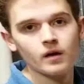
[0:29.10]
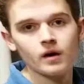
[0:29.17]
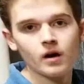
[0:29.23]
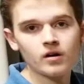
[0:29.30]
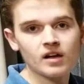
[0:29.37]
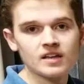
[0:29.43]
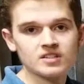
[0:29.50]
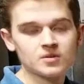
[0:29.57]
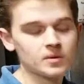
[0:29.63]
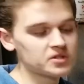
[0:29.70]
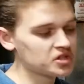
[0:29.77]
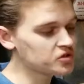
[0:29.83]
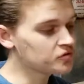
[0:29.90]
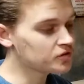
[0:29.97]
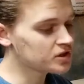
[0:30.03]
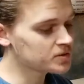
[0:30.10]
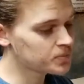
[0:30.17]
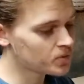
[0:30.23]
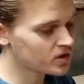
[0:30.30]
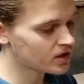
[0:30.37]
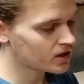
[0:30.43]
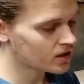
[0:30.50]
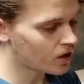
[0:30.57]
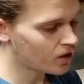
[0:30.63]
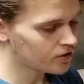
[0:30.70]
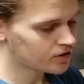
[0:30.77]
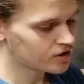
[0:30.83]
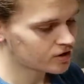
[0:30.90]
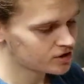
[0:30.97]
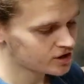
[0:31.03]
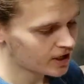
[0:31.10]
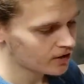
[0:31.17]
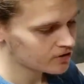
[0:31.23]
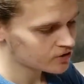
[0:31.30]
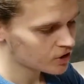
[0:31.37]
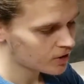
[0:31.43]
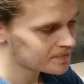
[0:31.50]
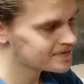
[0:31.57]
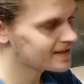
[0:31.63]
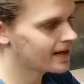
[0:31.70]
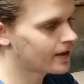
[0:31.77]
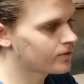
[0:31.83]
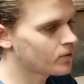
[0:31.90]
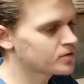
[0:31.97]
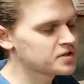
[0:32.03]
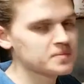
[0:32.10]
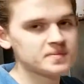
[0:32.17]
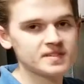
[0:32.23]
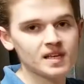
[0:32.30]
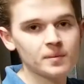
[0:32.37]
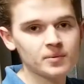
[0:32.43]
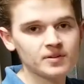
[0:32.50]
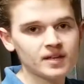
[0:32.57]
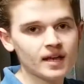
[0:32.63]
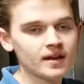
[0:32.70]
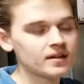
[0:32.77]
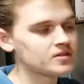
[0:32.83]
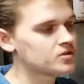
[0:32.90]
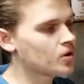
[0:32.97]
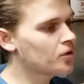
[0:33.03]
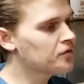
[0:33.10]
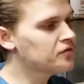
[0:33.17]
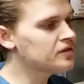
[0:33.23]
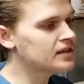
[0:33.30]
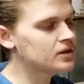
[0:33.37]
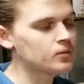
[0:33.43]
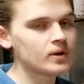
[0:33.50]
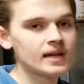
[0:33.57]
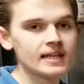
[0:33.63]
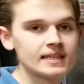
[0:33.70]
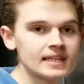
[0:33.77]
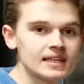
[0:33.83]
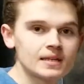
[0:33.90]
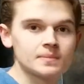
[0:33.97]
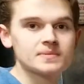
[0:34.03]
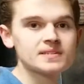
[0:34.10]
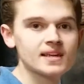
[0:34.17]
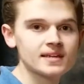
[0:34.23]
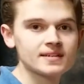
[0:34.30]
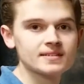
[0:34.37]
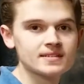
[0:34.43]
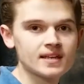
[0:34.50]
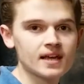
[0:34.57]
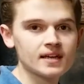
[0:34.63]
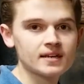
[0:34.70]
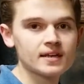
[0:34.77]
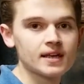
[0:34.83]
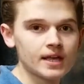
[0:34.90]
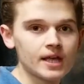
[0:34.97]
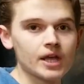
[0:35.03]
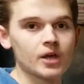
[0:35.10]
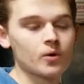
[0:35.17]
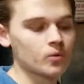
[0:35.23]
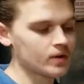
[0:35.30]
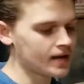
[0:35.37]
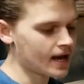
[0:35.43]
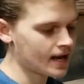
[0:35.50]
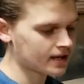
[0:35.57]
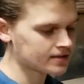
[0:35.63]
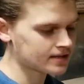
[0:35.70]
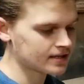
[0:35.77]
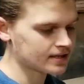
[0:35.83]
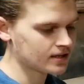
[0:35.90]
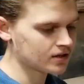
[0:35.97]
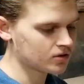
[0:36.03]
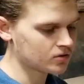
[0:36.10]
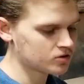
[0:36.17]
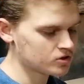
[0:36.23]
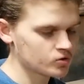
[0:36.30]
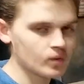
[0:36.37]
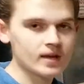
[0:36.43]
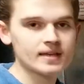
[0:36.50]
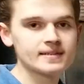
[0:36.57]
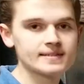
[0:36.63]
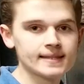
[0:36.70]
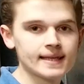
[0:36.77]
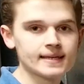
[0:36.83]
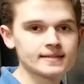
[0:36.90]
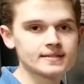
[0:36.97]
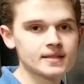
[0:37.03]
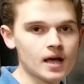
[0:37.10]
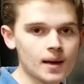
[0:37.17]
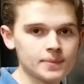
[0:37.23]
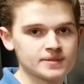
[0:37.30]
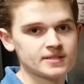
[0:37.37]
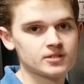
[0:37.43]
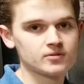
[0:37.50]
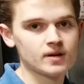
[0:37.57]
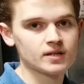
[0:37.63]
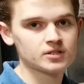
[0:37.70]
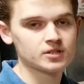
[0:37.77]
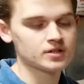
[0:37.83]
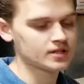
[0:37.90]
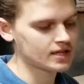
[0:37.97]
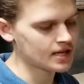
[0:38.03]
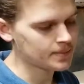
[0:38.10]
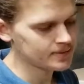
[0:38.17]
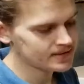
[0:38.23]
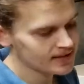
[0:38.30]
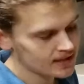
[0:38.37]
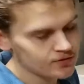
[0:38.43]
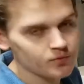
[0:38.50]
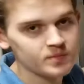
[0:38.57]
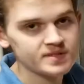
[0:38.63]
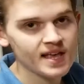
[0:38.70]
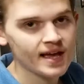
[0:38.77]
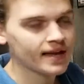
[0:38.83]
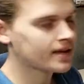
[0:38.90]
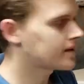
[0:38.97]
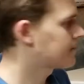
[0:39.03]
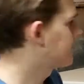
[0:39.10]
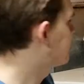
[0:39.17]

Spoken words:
Okay, so I just finished putting in all the gyroscopes and I wrote some sample data, so hopefully when I lean him side to side, he'll react and he'll sway his legs in the opposite direction to keep his legs from sagging.